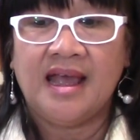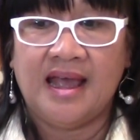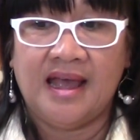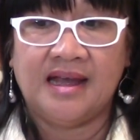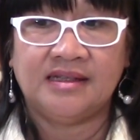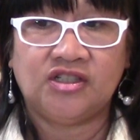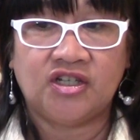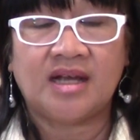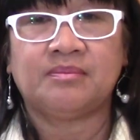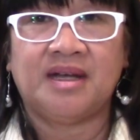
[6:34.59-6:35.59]
and
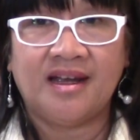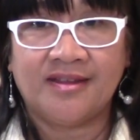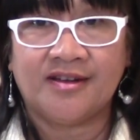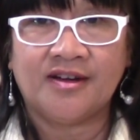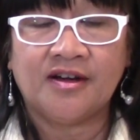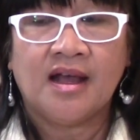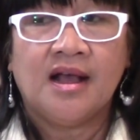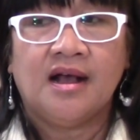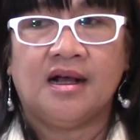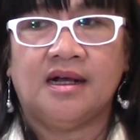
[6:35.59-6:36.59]
check my other
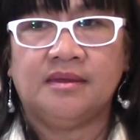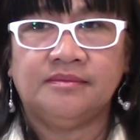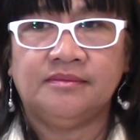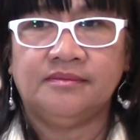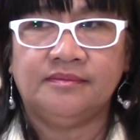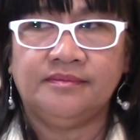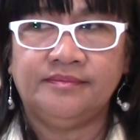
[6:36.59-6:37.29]
um,